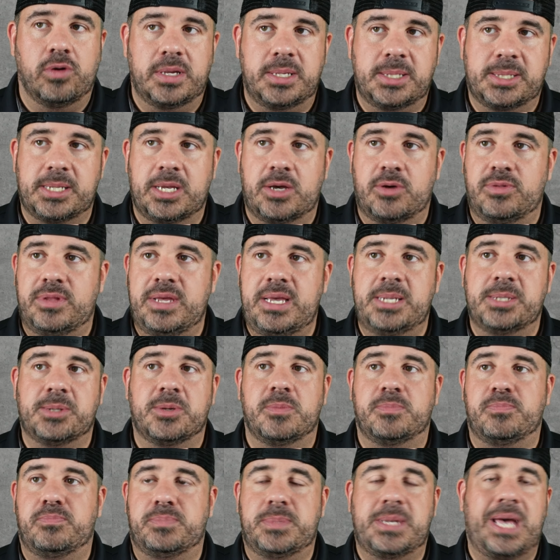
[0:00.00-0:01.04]
So these are
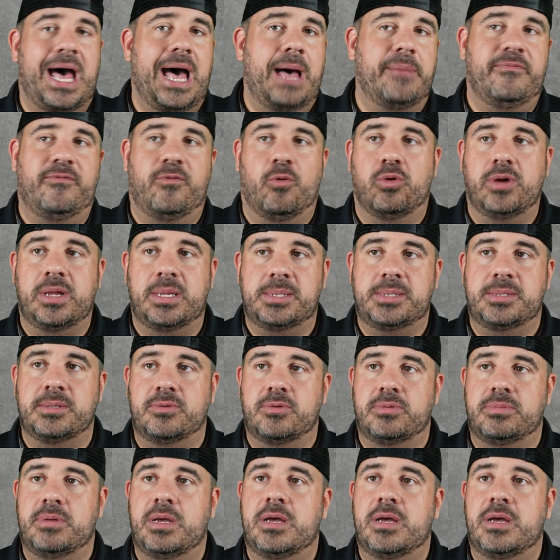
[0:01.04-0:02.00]
top 42.